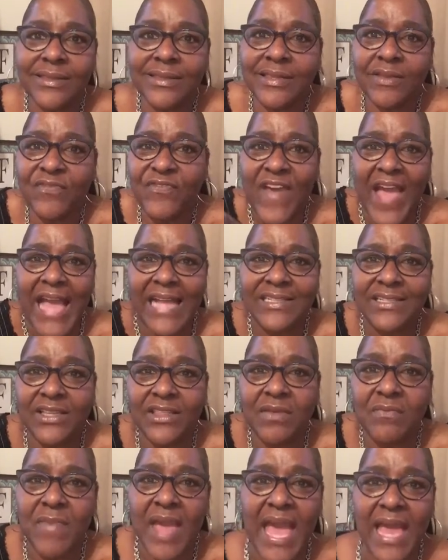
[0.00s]
the fact of
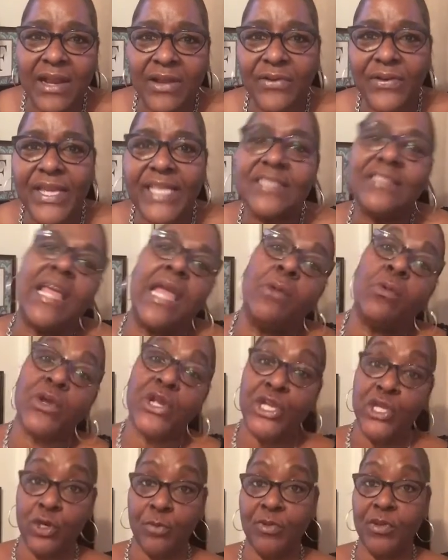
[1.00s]
the matter is they were
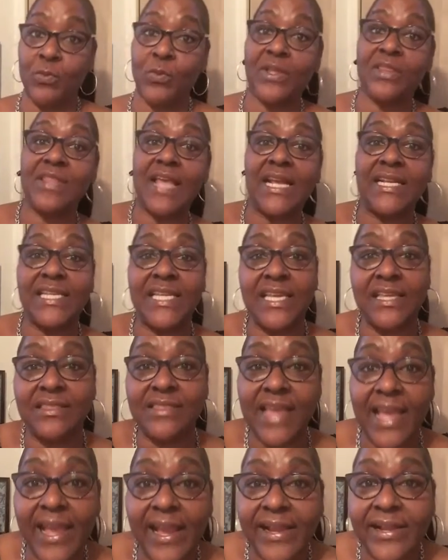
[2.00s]
human when they did
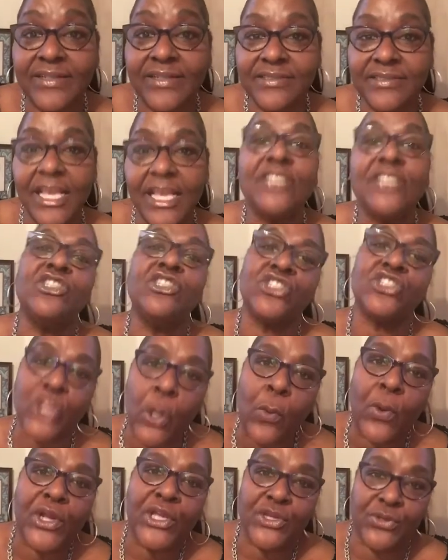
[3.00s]
theirs. And
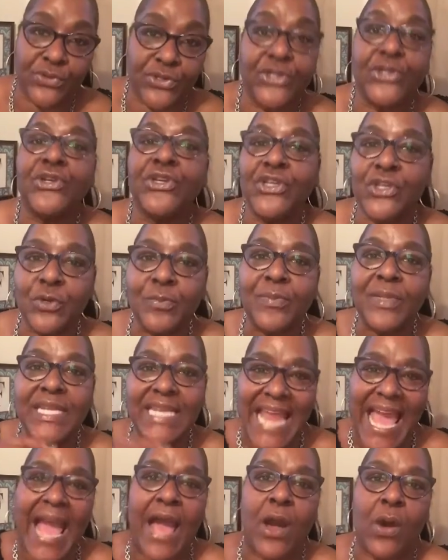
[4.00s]
so are you. You're
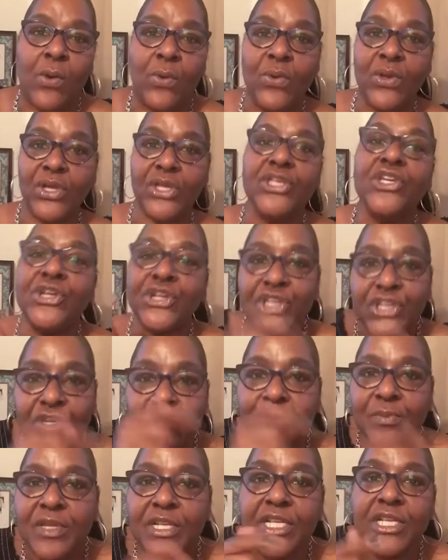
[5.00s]
human now. You're
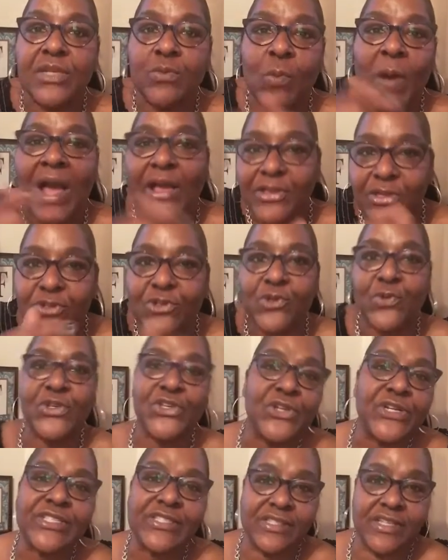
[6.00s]
human while you're
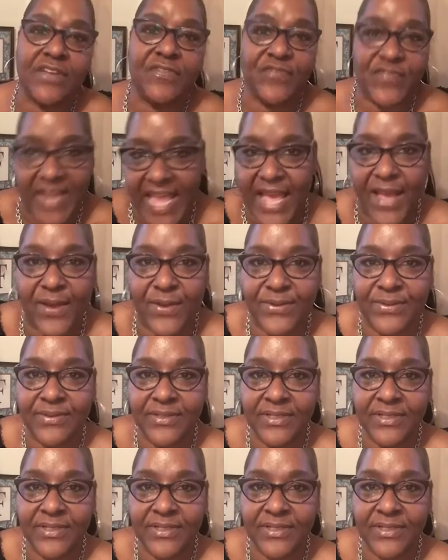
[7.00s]
doing your stuff now.